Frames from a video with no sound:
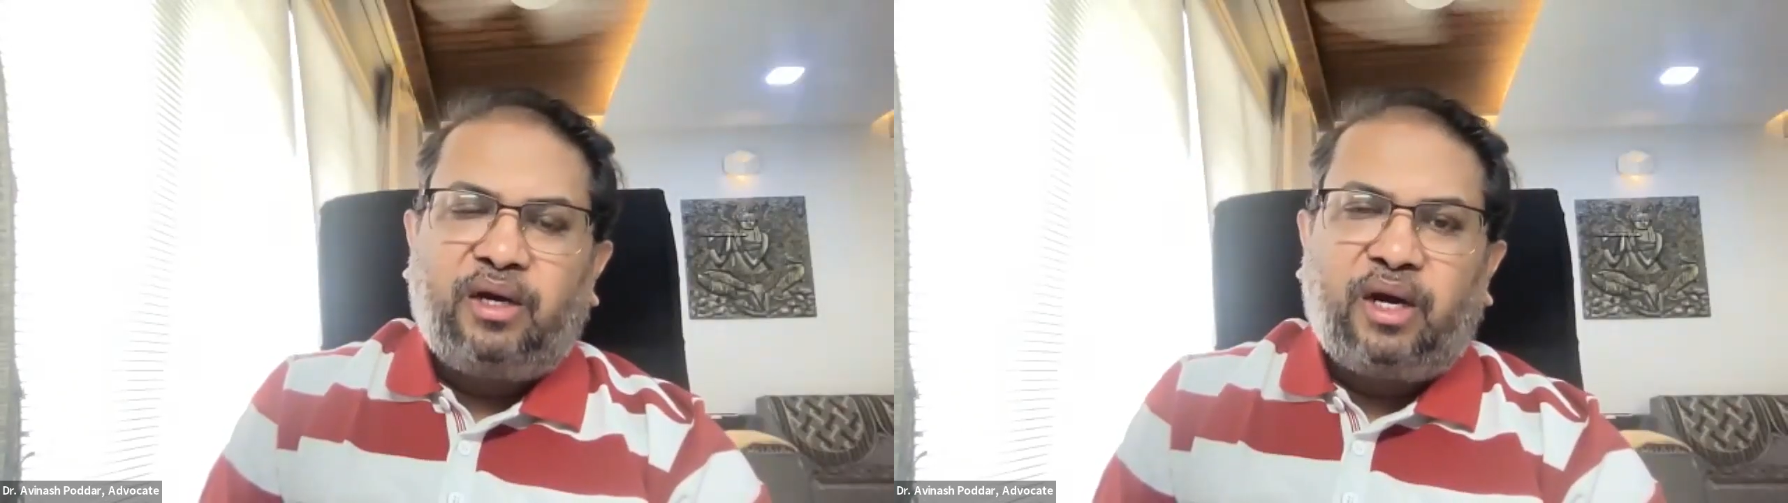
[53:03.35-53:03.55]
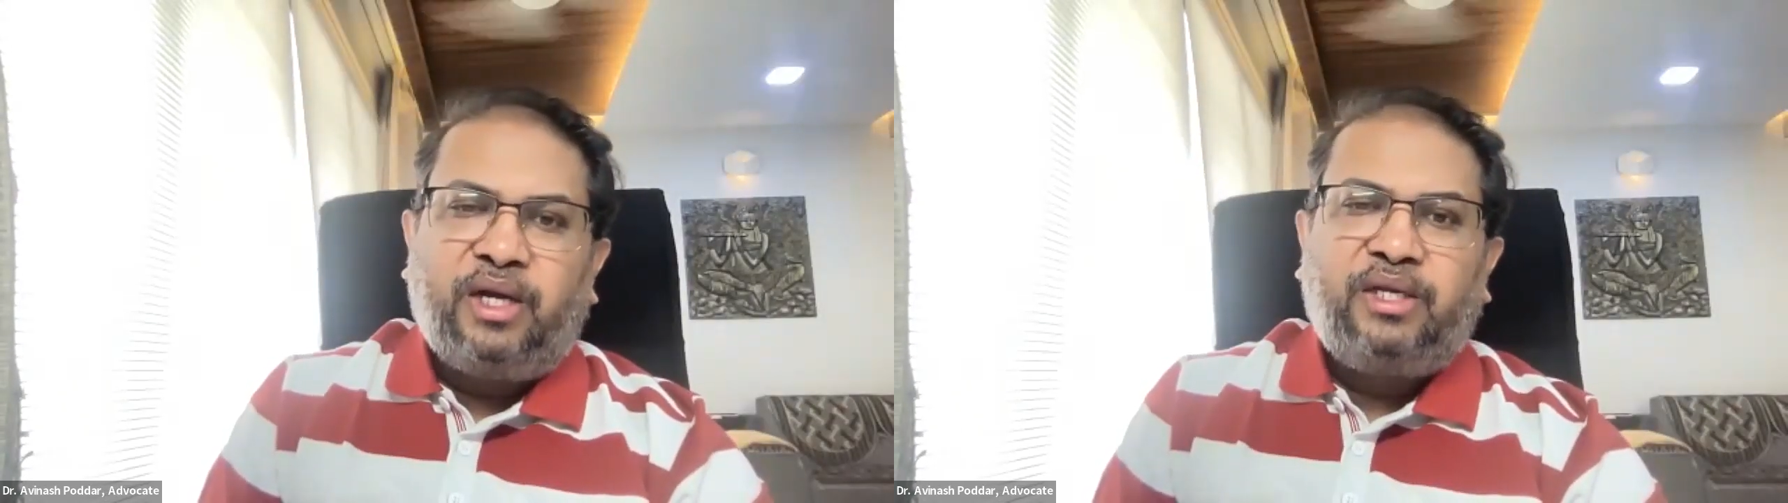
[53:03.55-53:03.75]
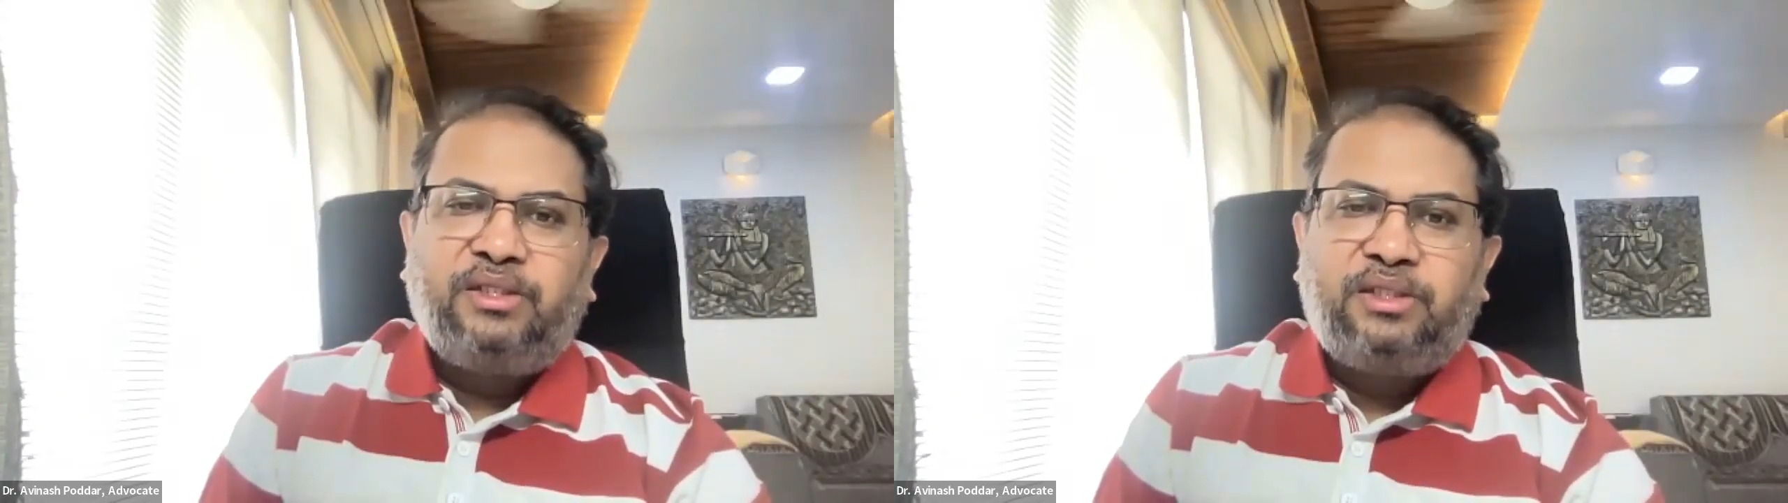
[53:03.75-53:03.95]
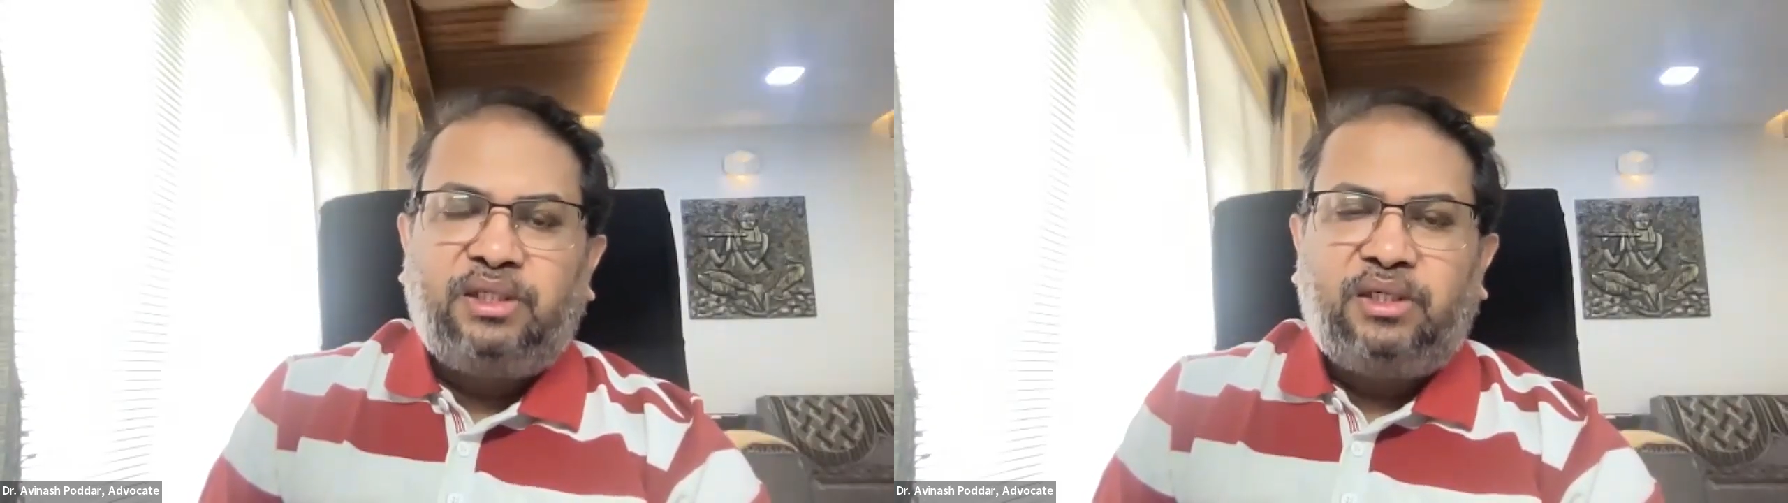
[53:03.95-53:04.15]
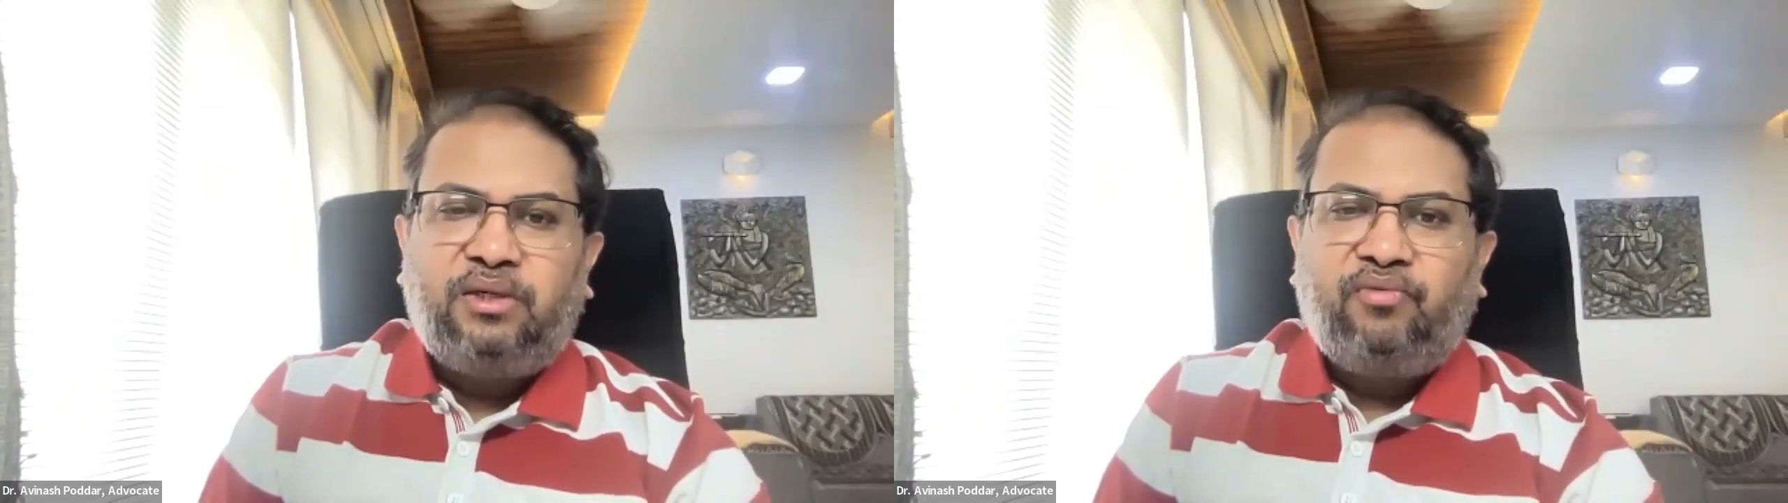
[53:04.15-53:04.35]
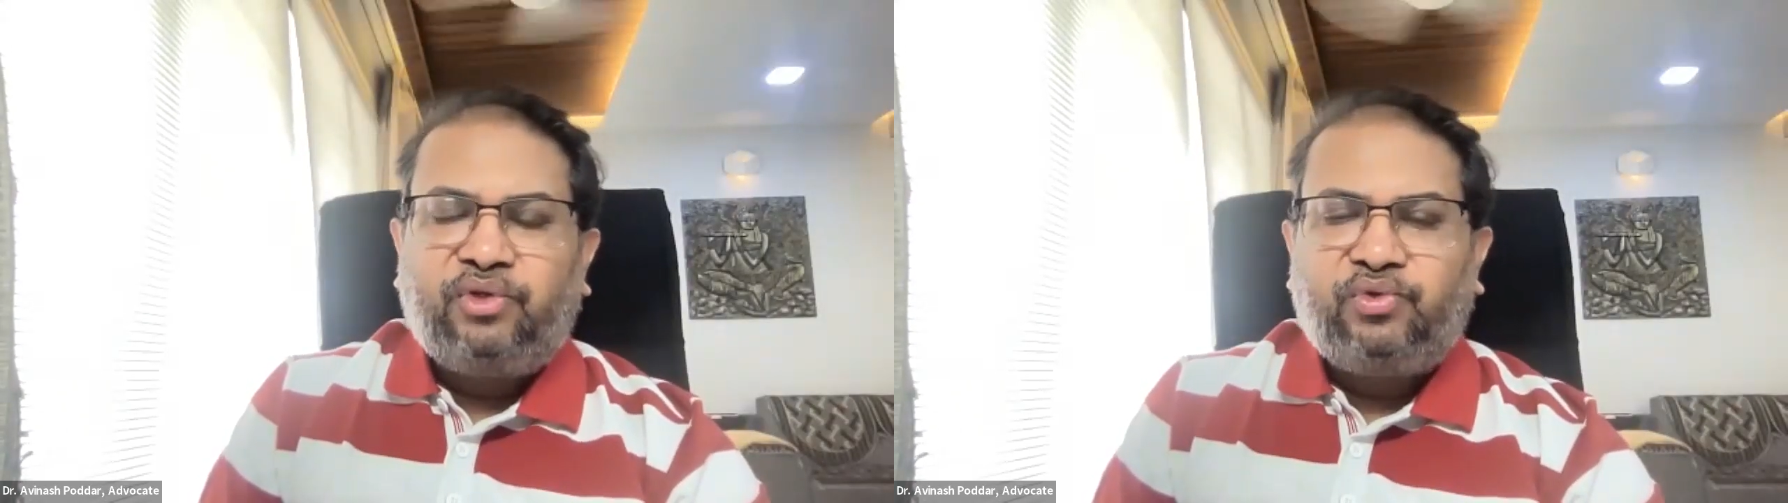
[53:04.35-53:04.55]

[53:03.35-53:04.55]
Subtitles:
ITC which